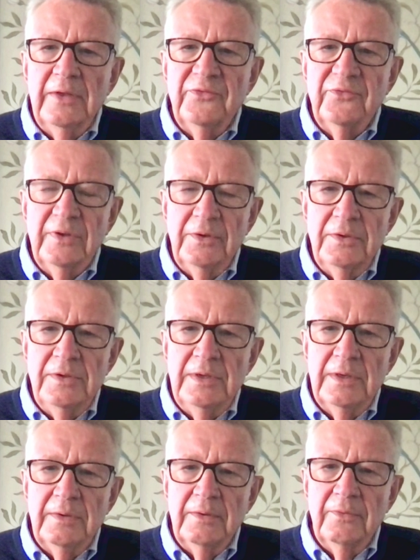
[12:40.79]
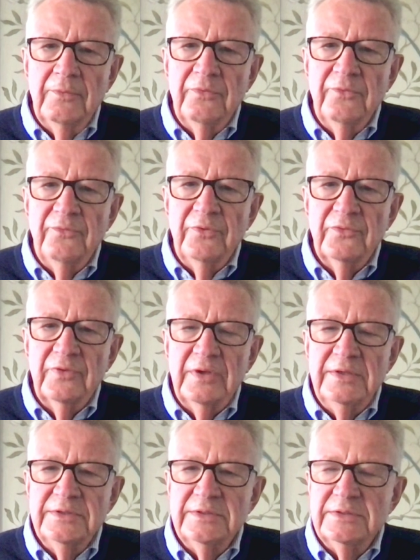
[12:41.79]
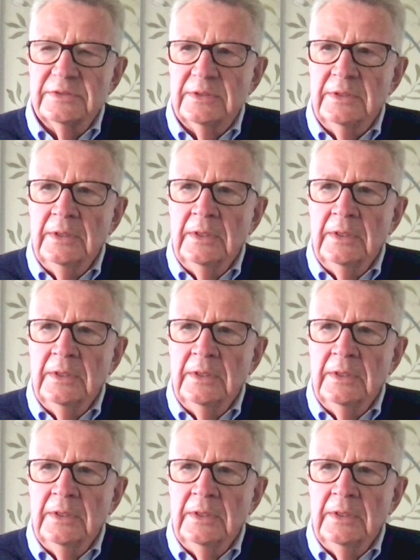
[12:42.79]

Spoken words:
less than a year of the first cases.